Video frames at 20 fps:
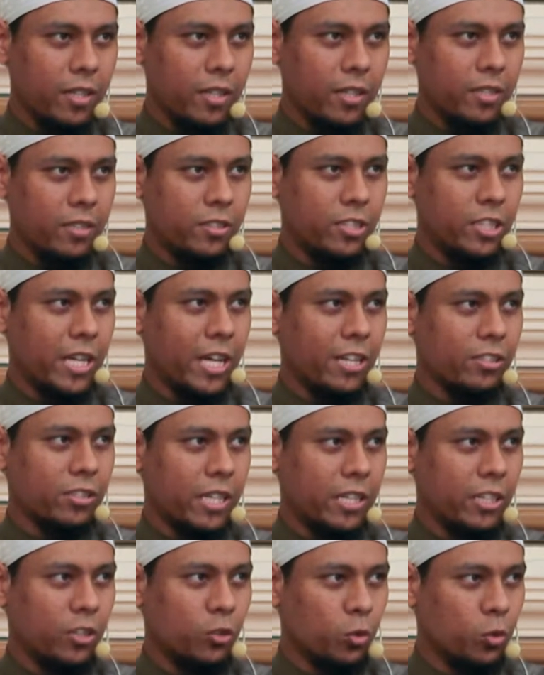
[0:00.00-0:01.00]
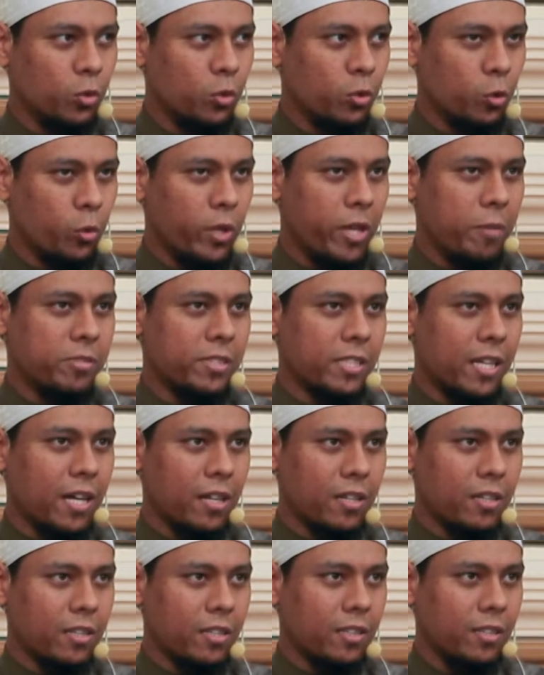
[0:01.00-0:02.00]
he, she has any to do
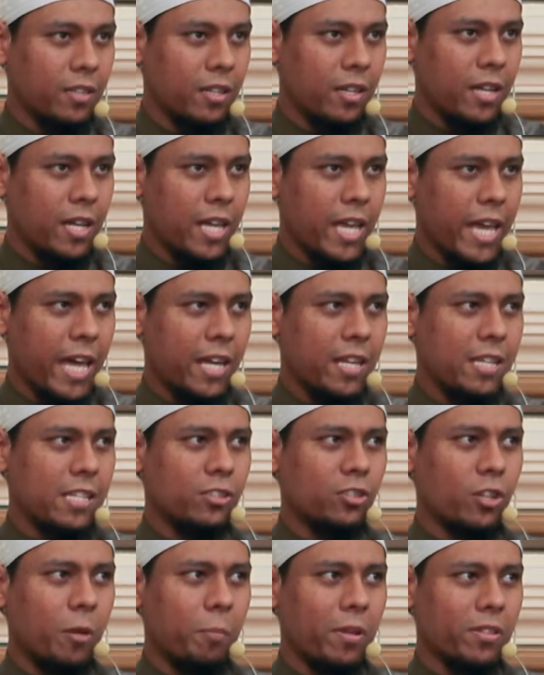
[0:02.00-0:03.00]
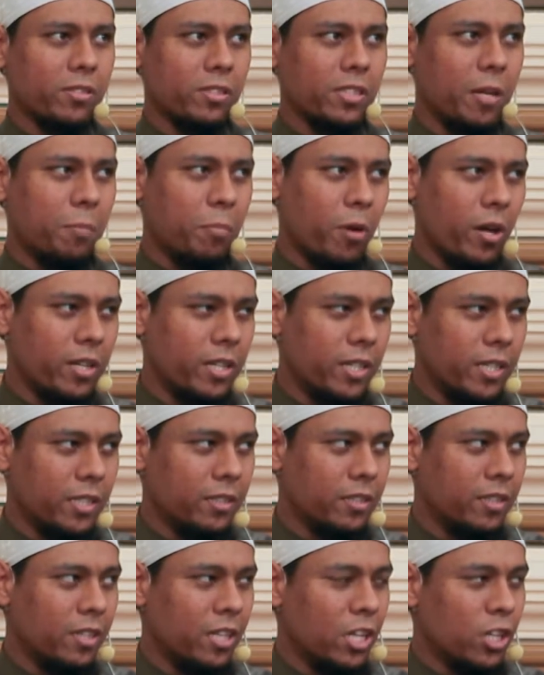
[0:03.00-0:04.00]
imsak, and it is compulsory upon
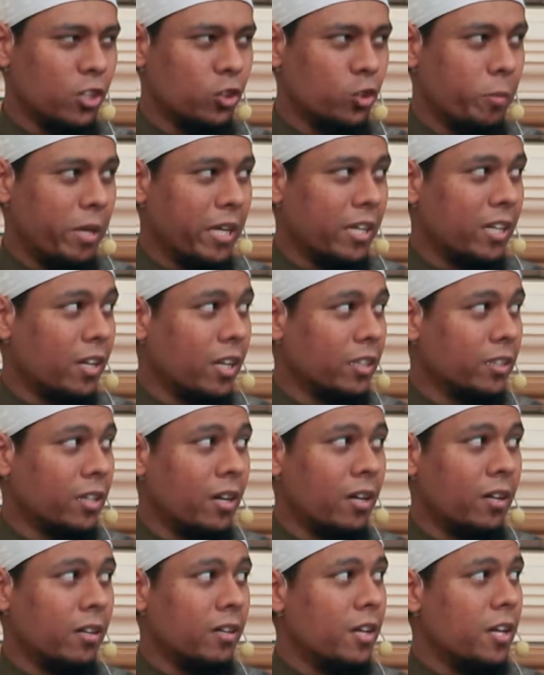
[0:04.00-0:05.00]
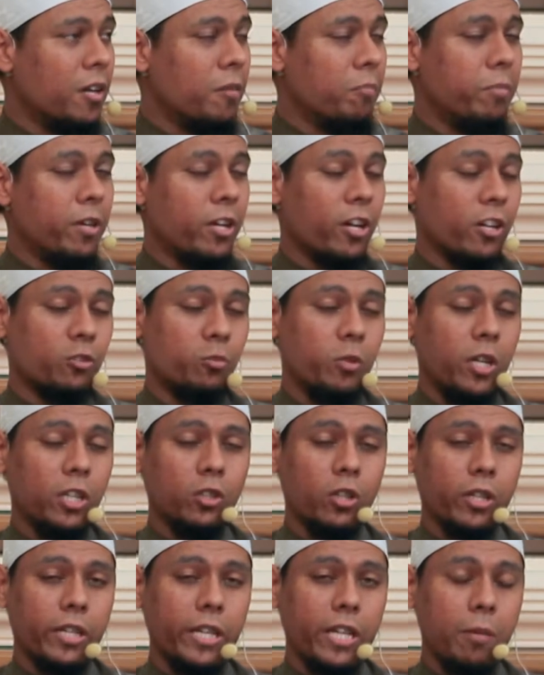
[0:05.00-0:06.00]
her to make the qada, because we are
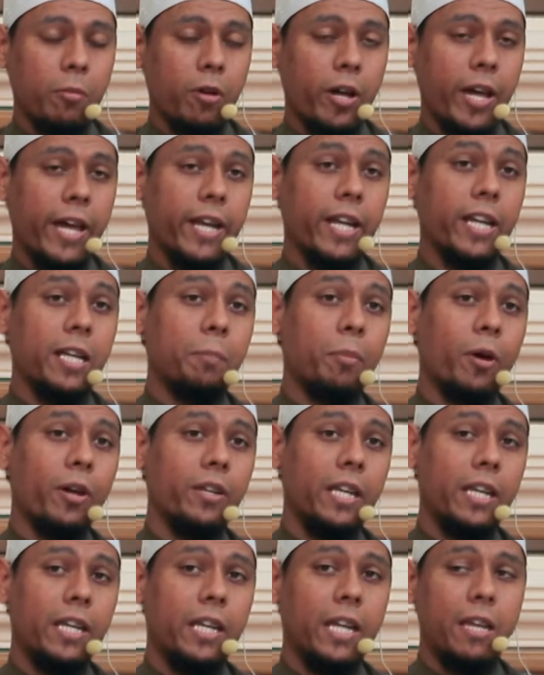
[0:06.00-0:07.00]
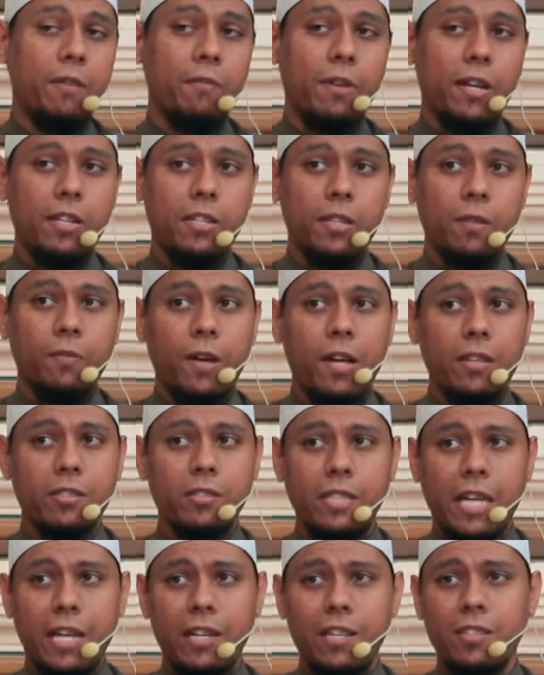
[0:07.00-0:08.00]
talking about another point that invalidated the
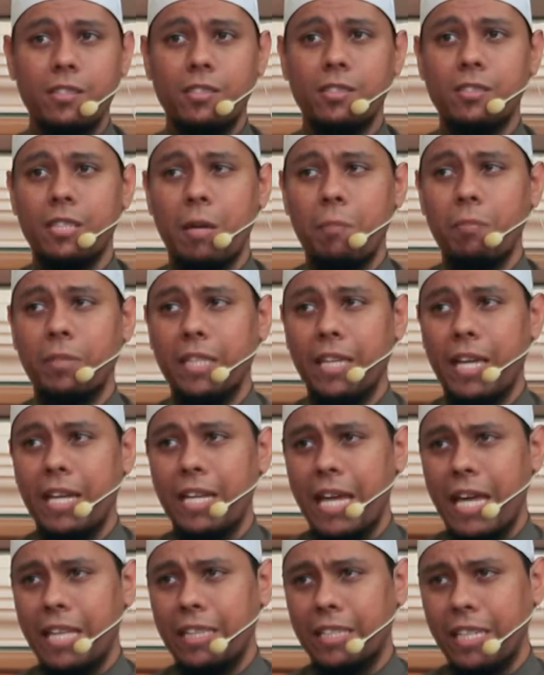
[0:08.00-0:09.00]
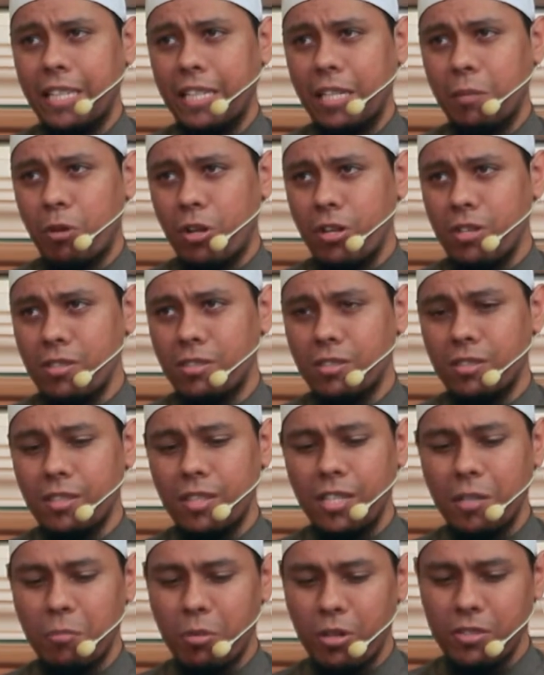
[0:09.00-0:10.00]
fast, that is something any entering the body's,
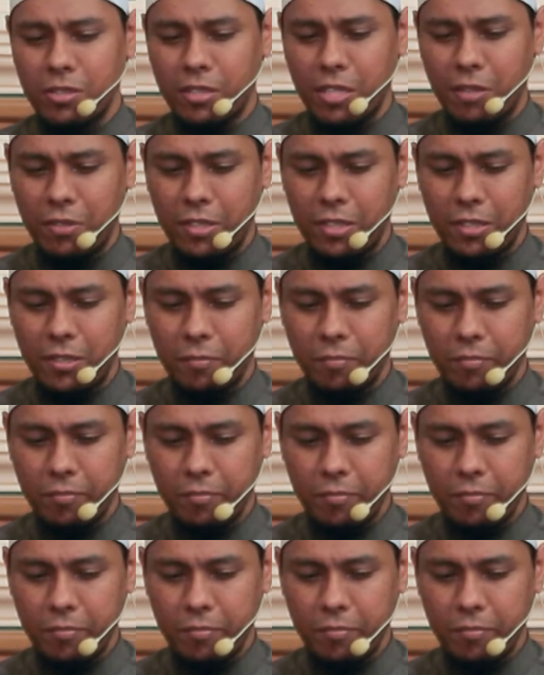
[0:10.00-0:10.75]
the body's cavity.